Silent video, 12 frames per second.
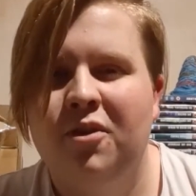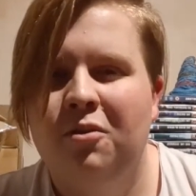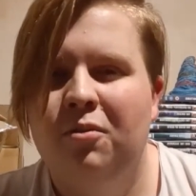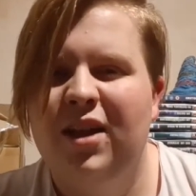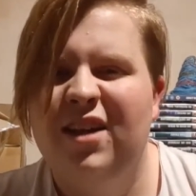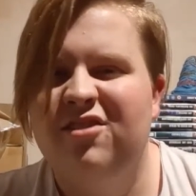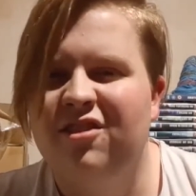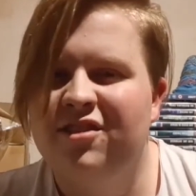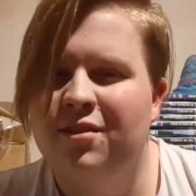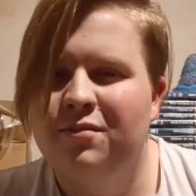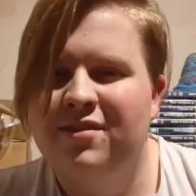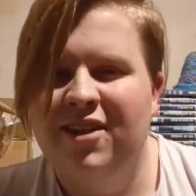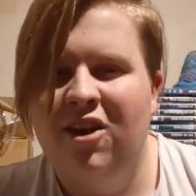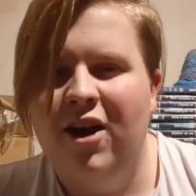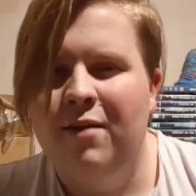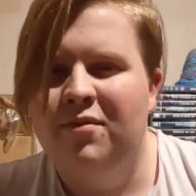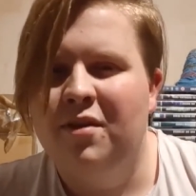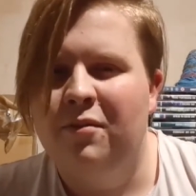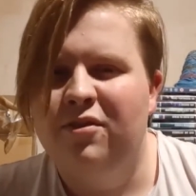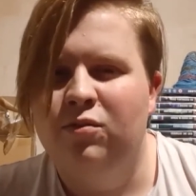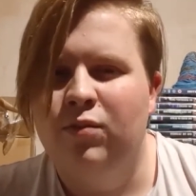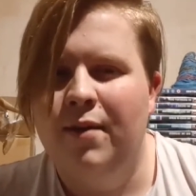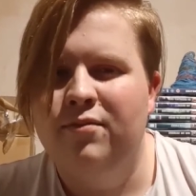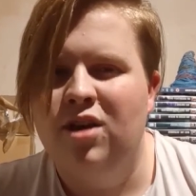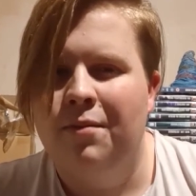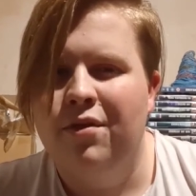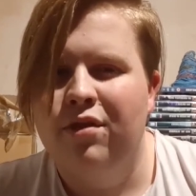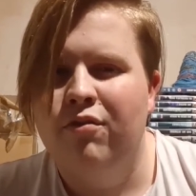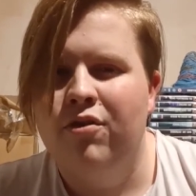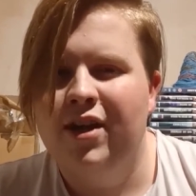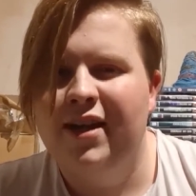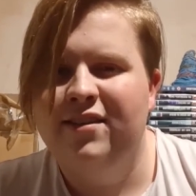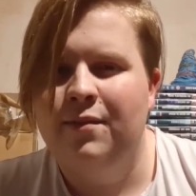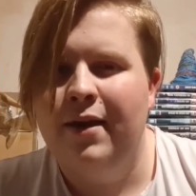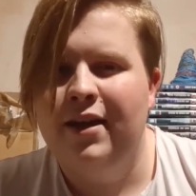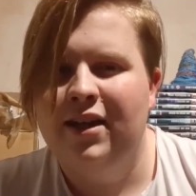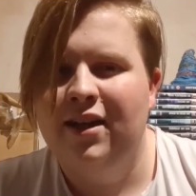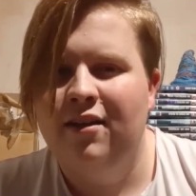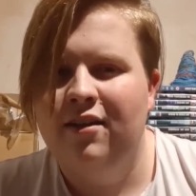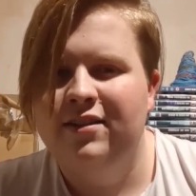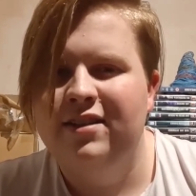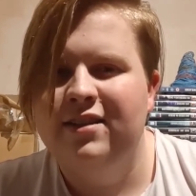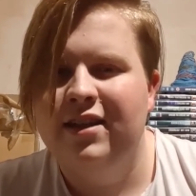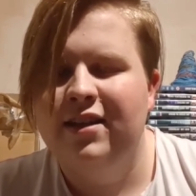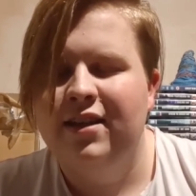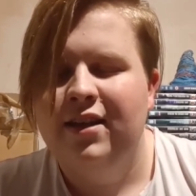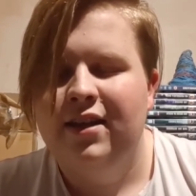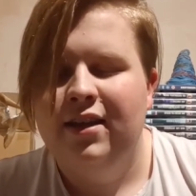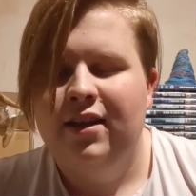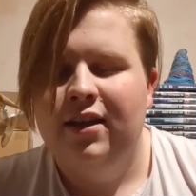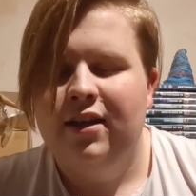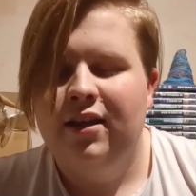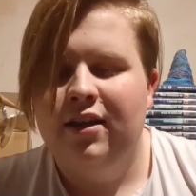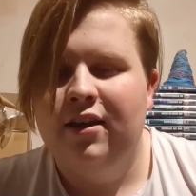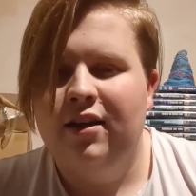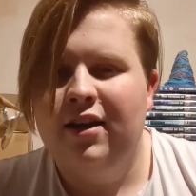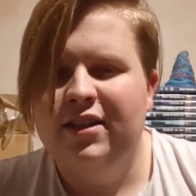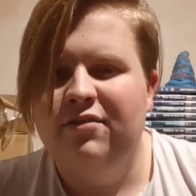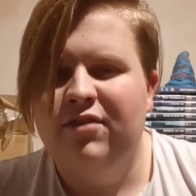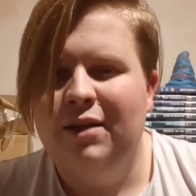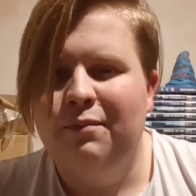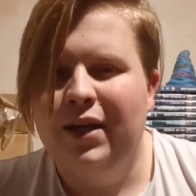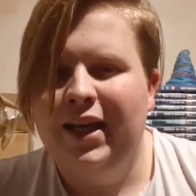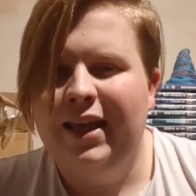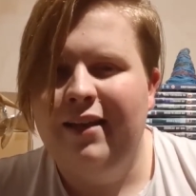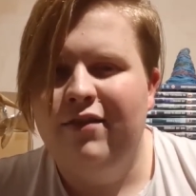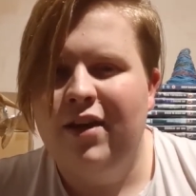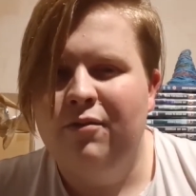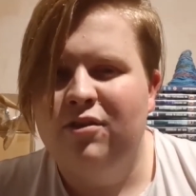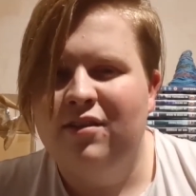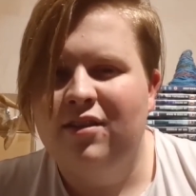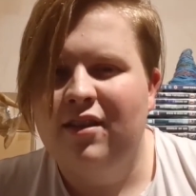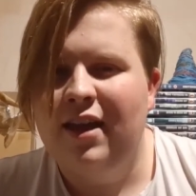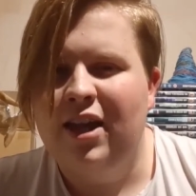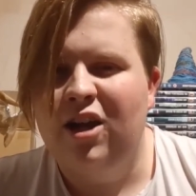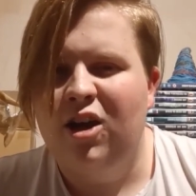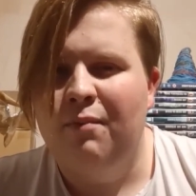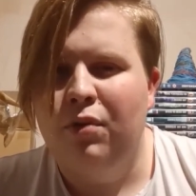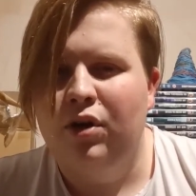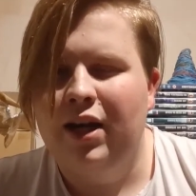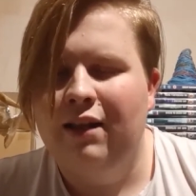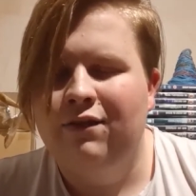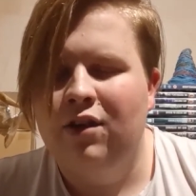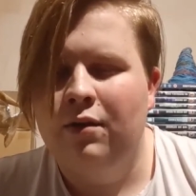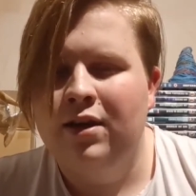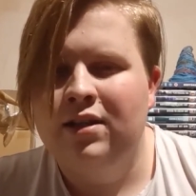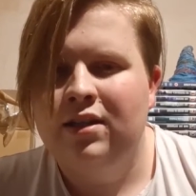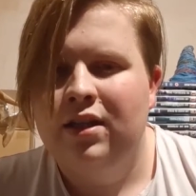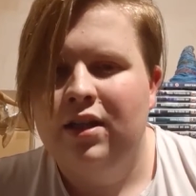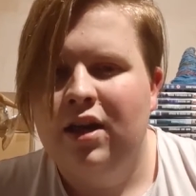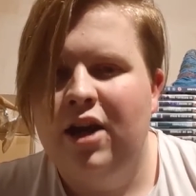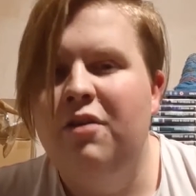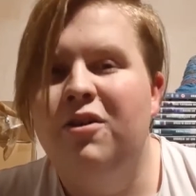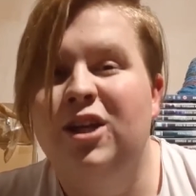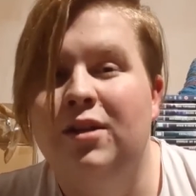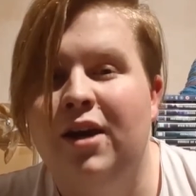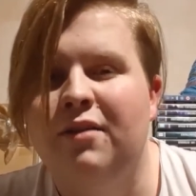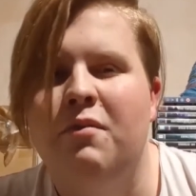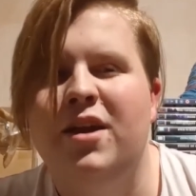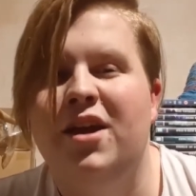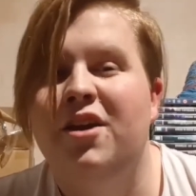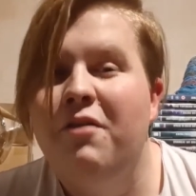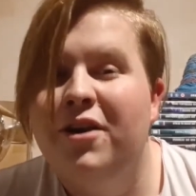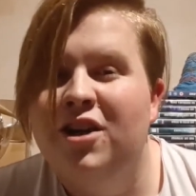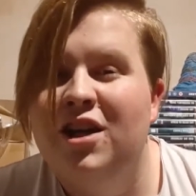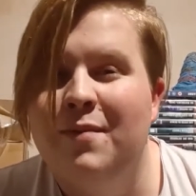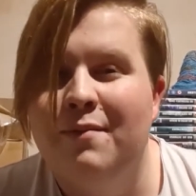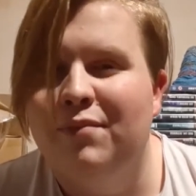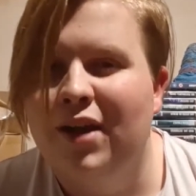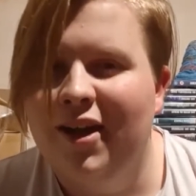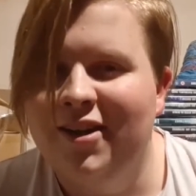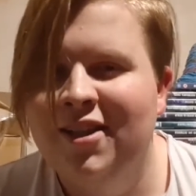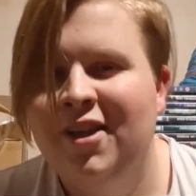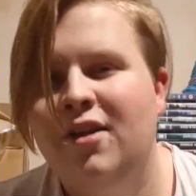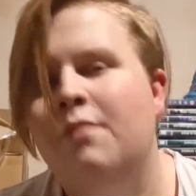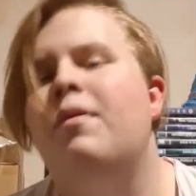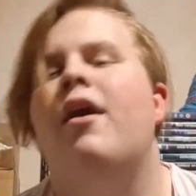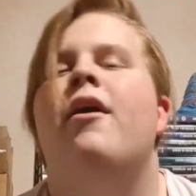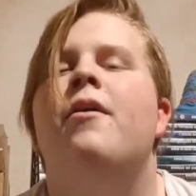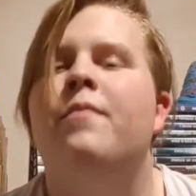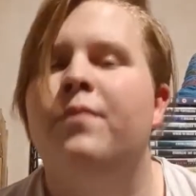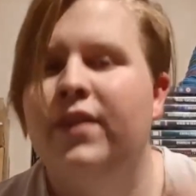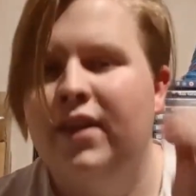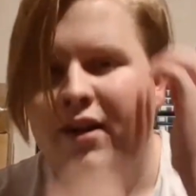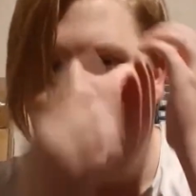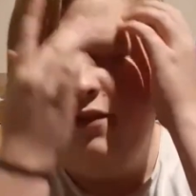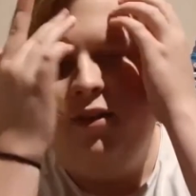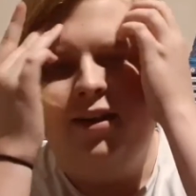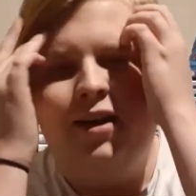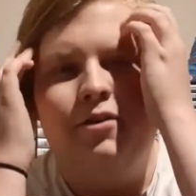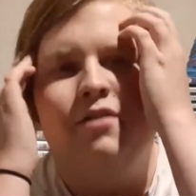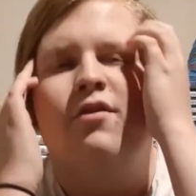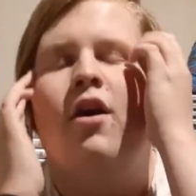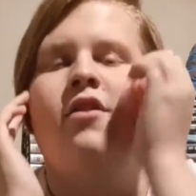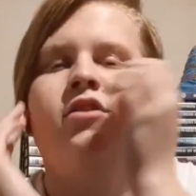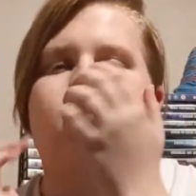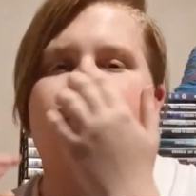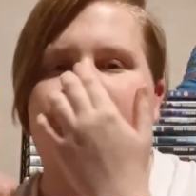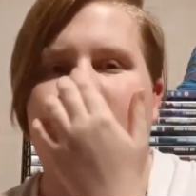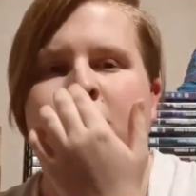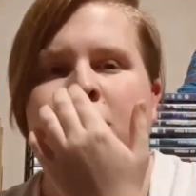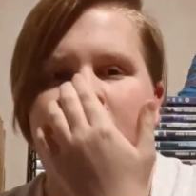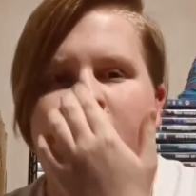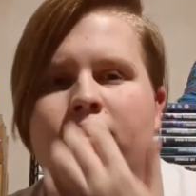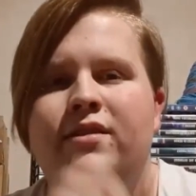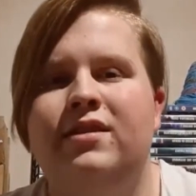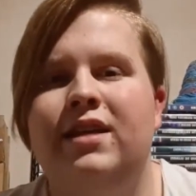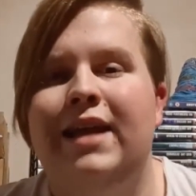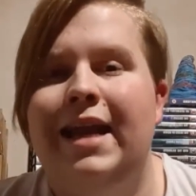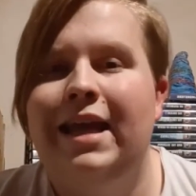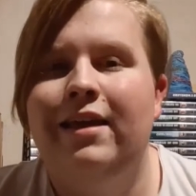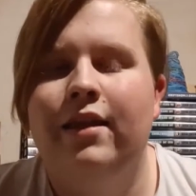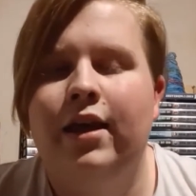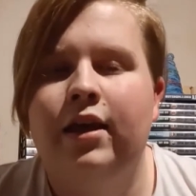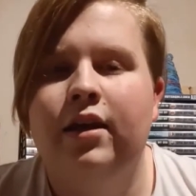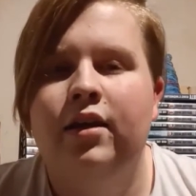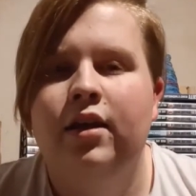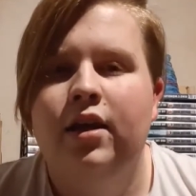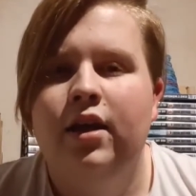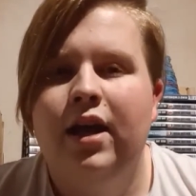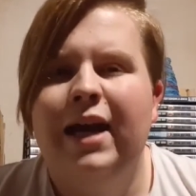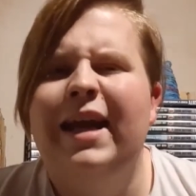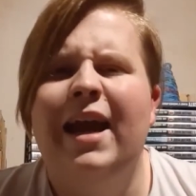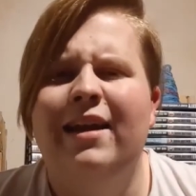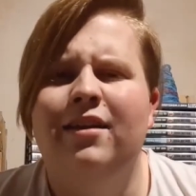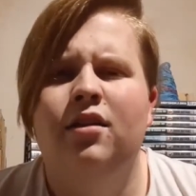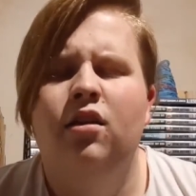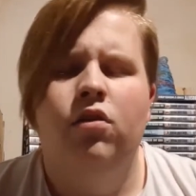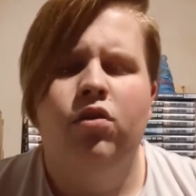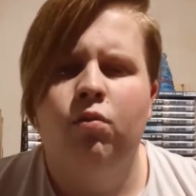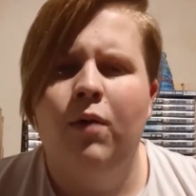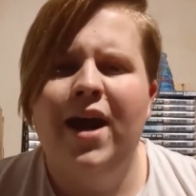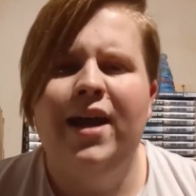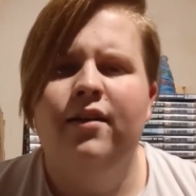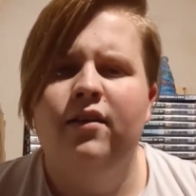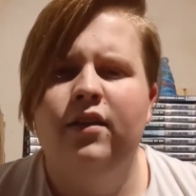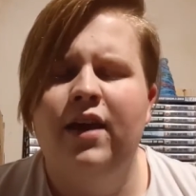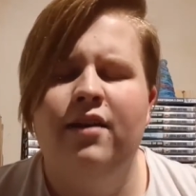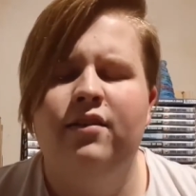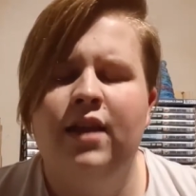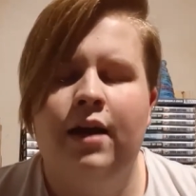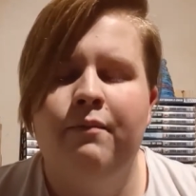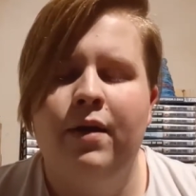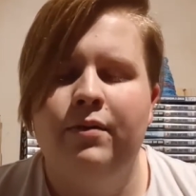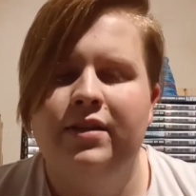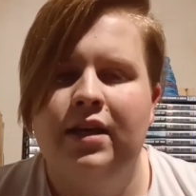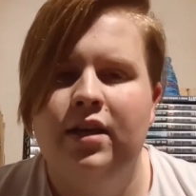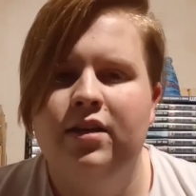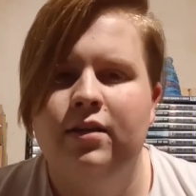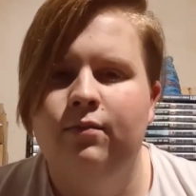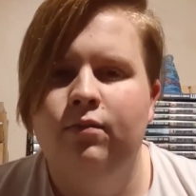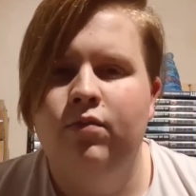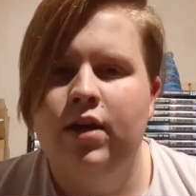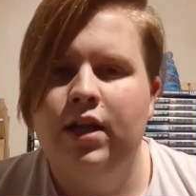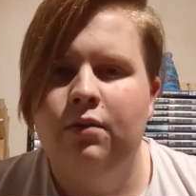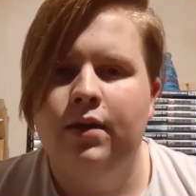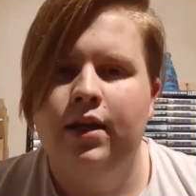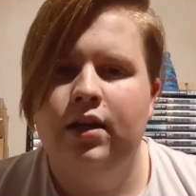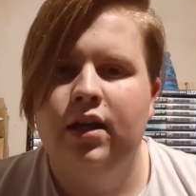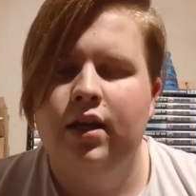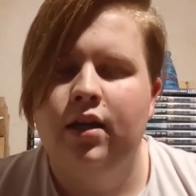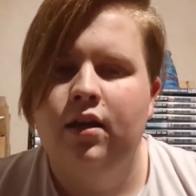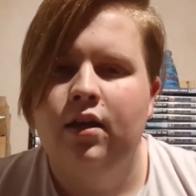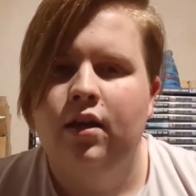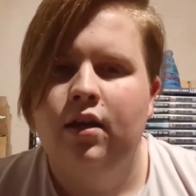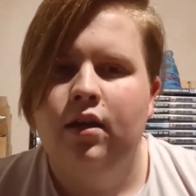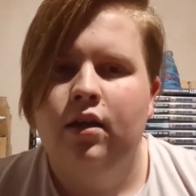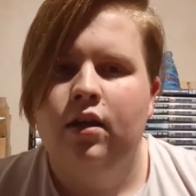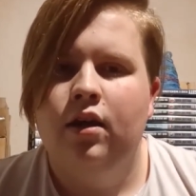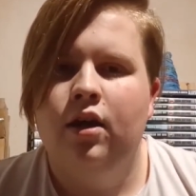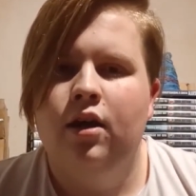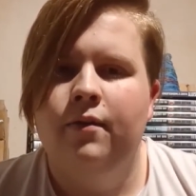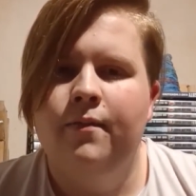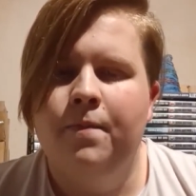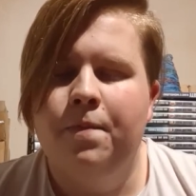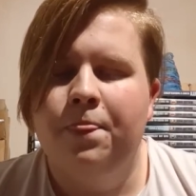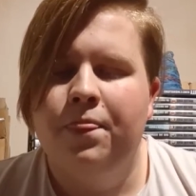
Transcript: well, that's just some slime someone's whipped up and thrown against a pane of glass, isn't it? I didn't really believe that it was any kind of bodily fluid. I know it couldn't have been blood, but I feel like I would have rather just not seen anything. Again, the way that bit was edited really weirdly.